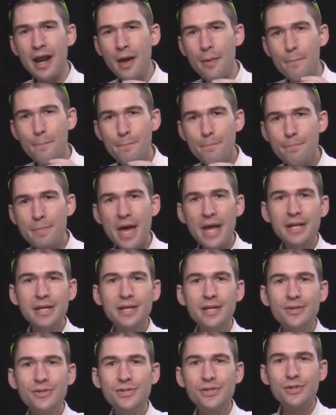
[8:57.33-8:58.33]

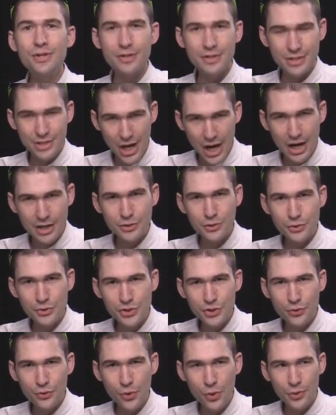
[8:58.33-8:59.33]
Medicus
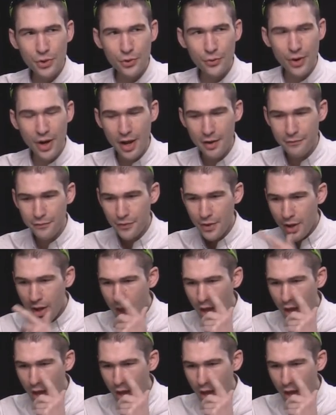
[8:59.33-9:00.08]
Doctor's Chronograph,